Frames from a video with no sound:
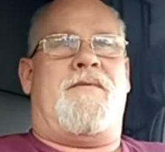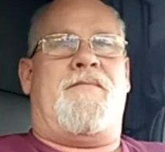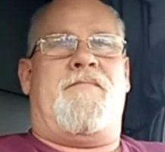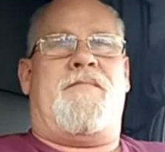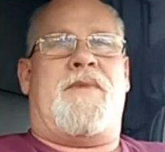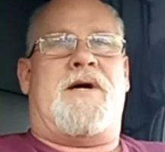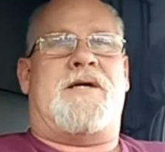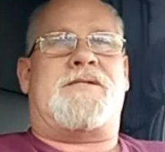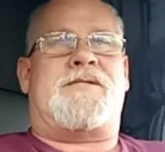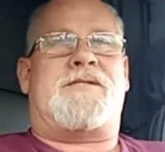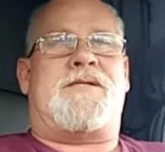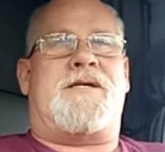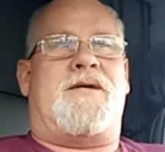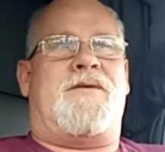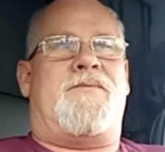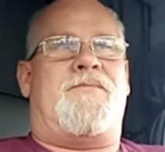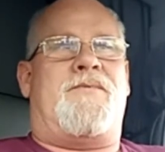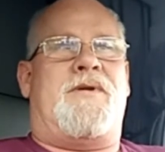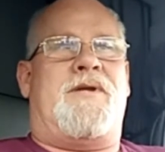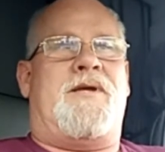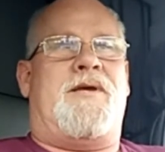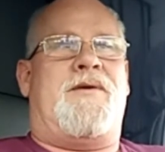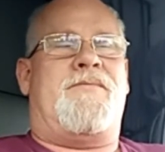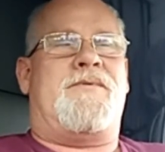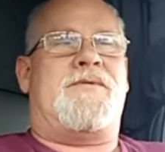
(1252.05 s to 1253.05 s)
my son,
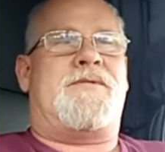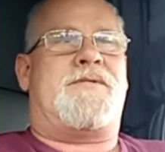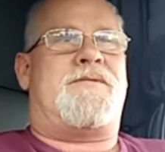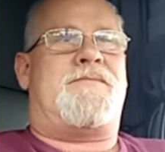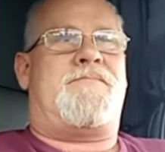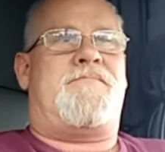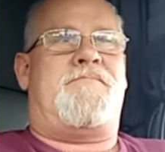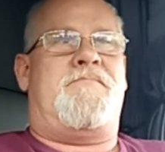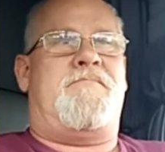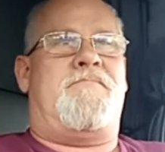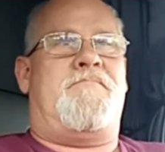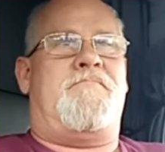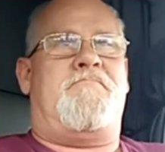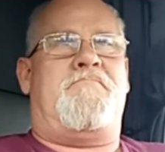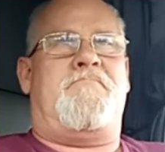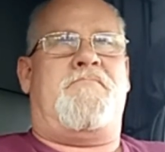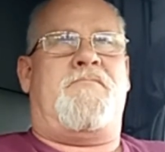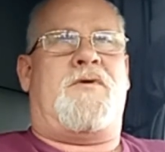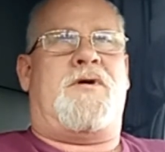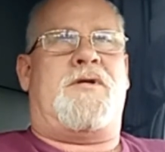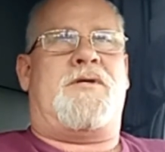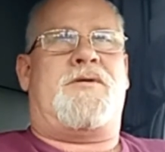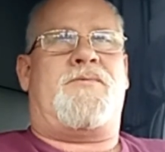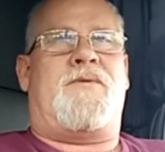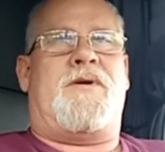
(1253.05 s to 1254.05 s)
when he was,
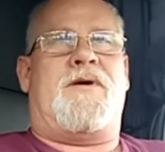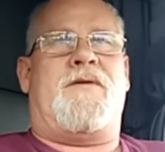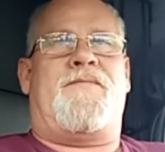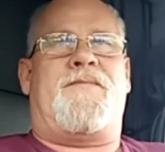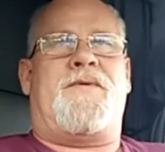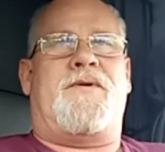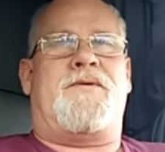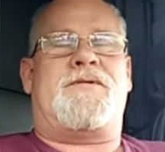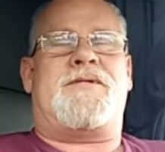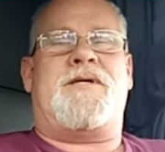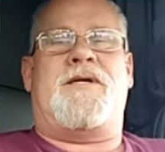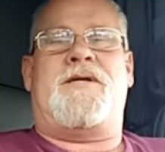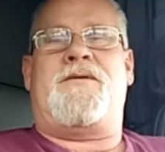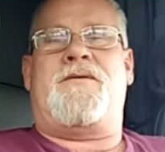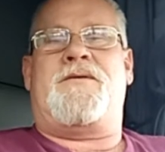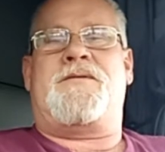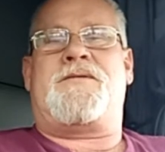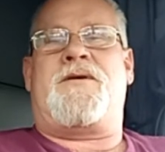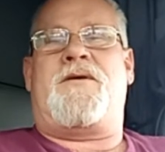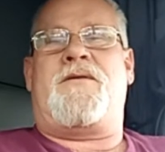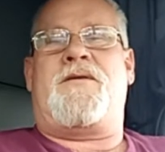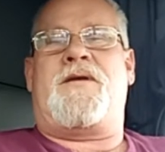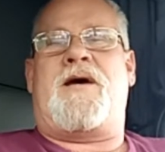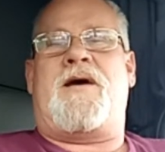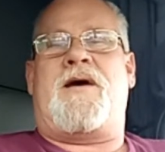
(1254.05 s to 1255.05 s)
what, 12, 13
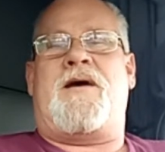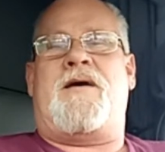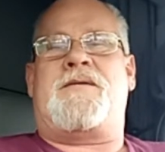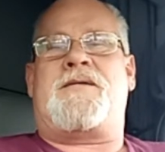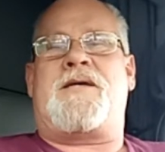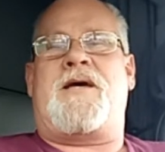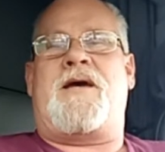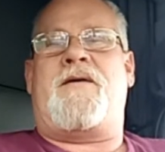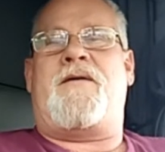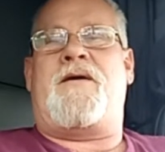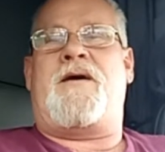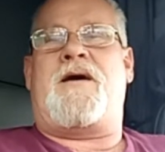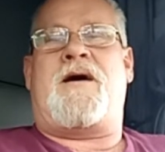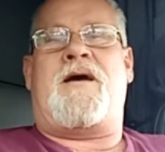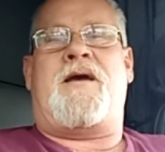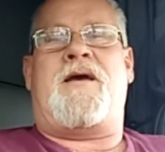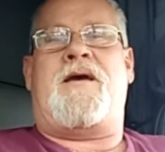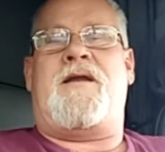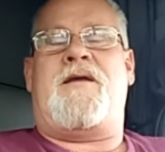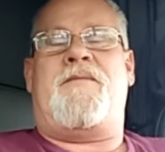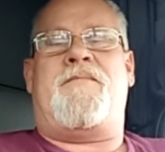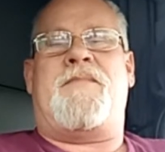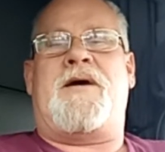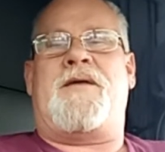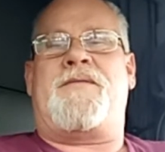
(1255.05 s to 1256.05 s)
years old, I
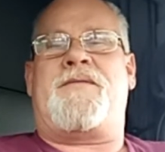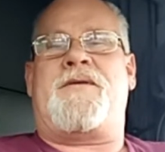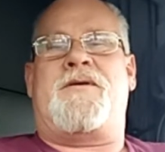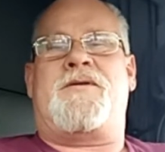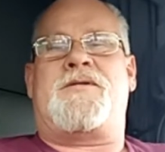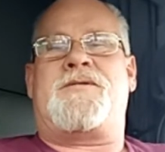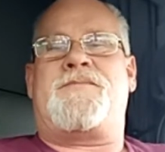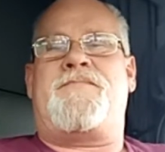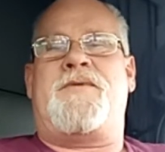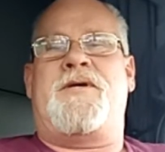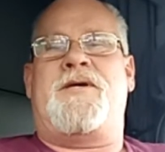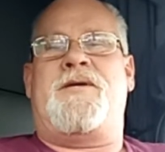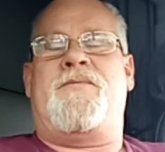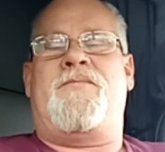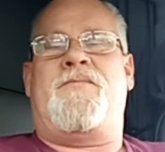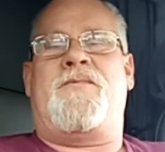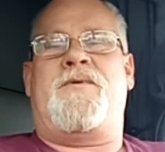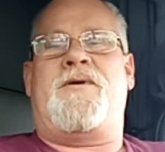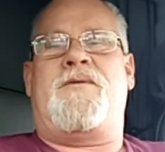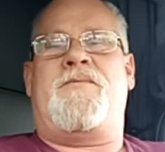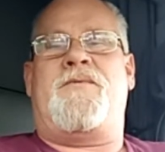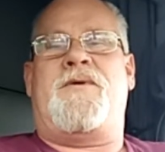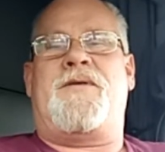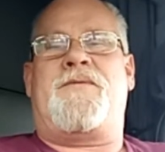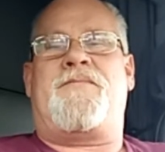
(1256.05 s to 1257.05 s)
had him out there splitting
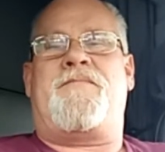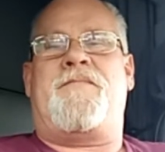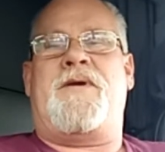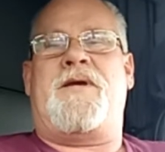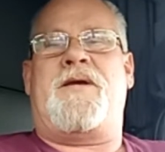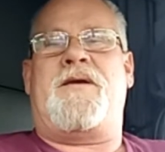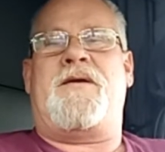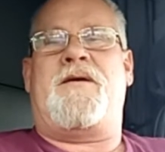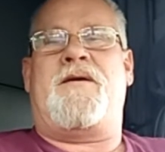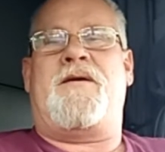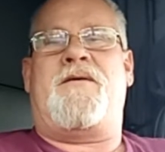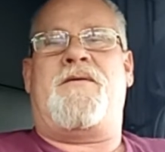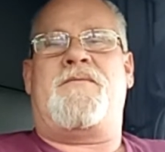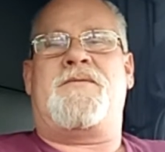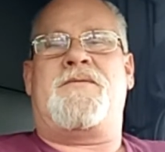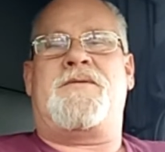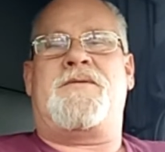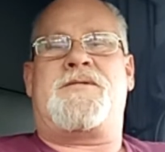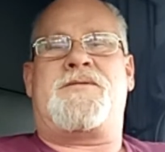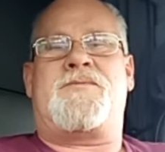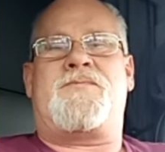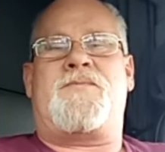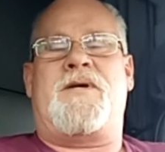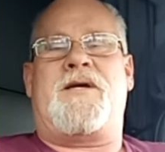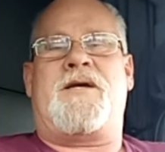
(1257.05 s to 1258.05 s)
wood with me,
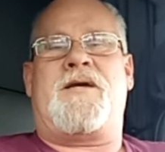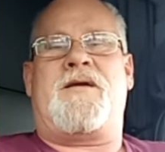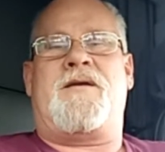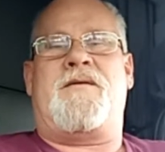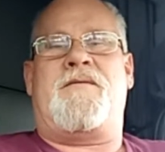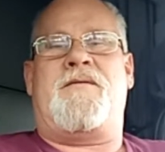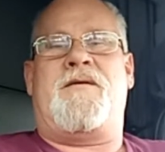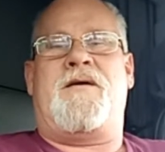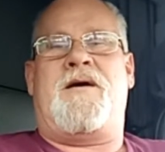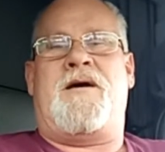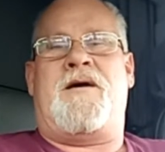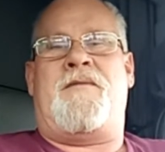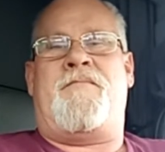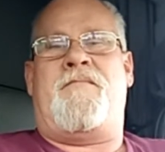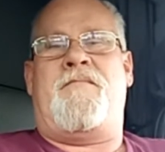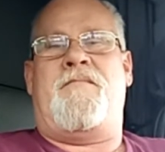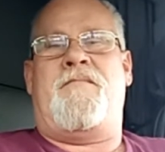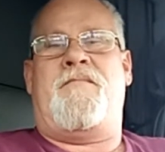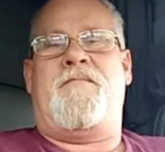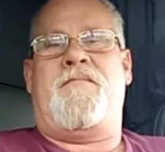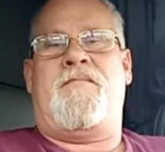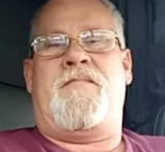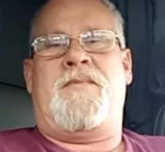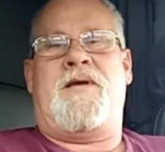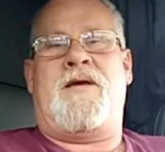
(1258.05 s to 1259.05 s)
swinging a
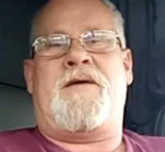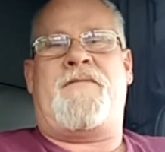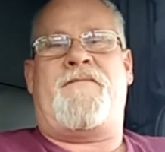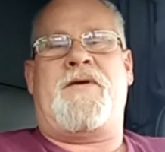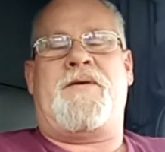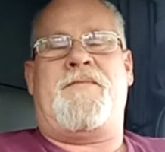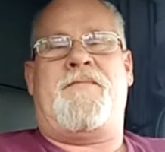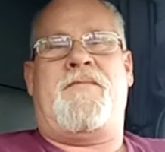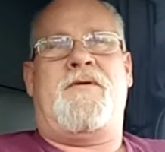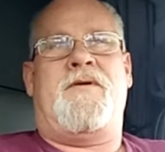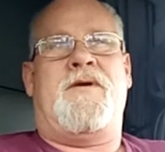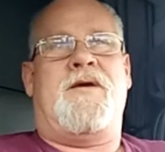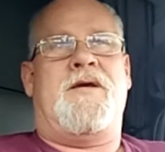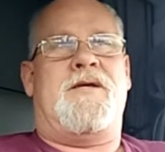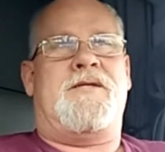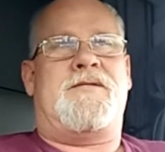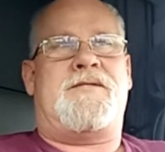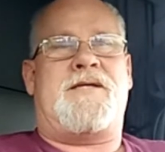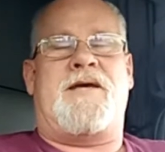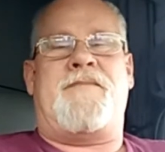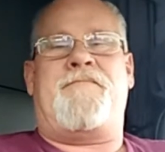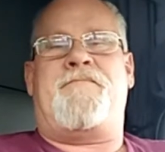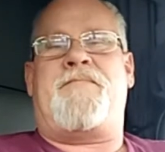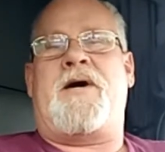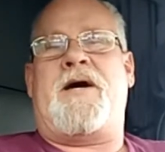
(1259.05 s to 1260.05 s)
heavy
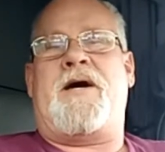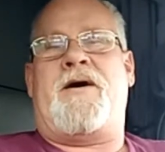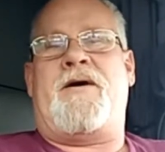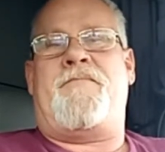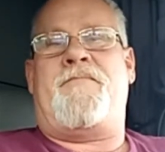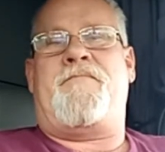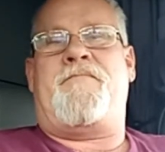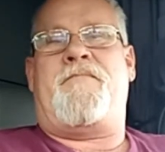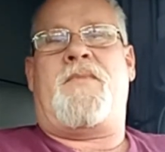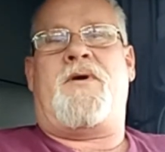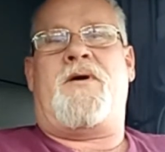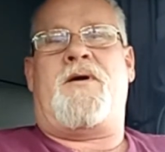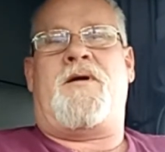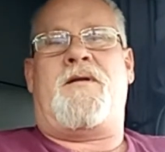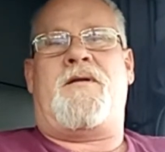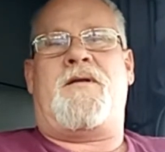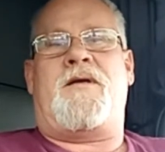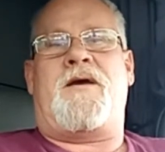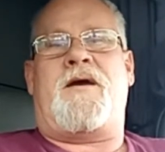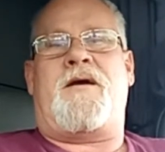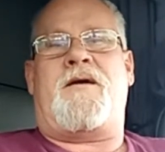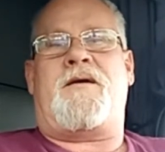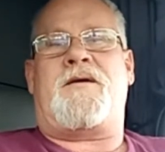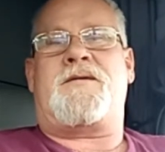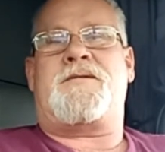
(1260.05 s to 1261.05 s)
10-pound
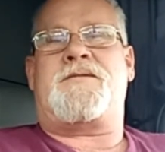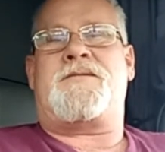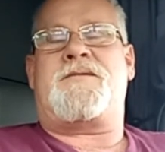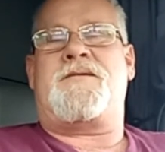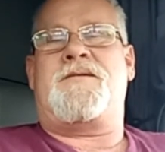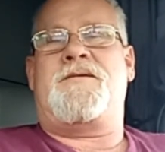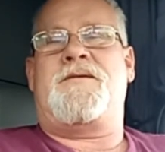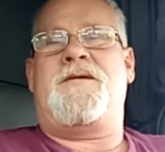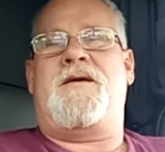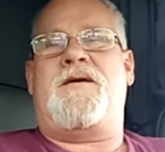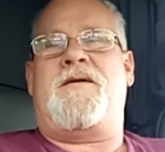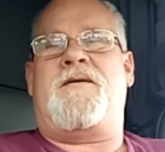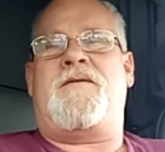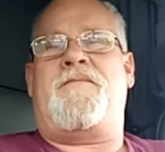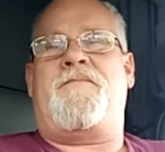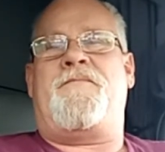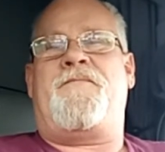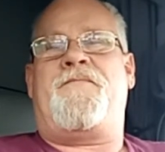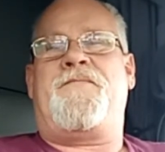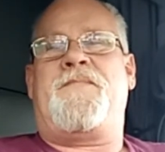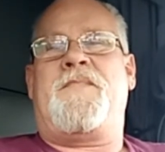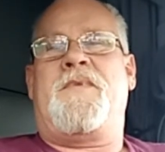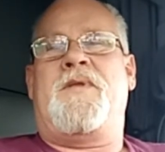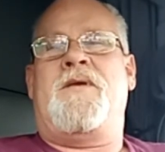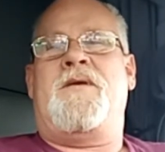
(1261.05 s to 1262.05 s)
maul axe, you know.
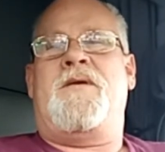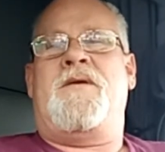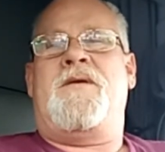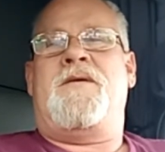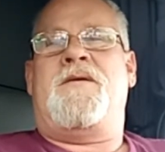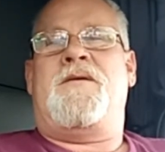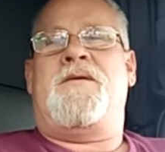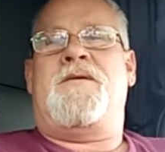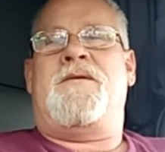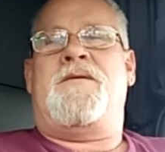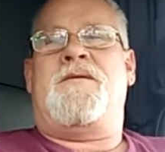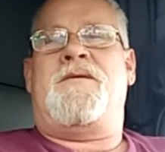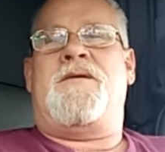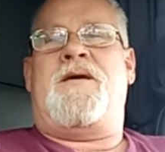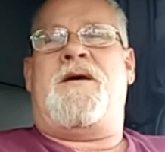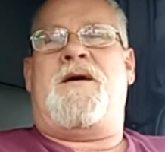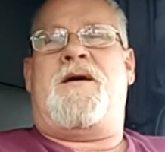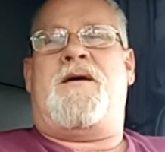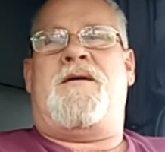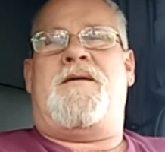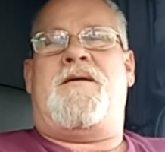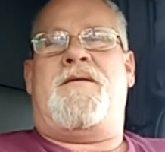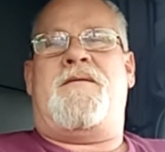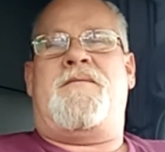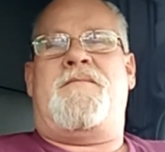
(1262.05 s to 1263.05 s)

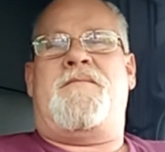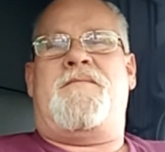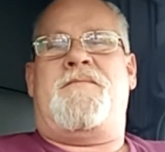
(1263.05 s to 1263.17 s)
Uh,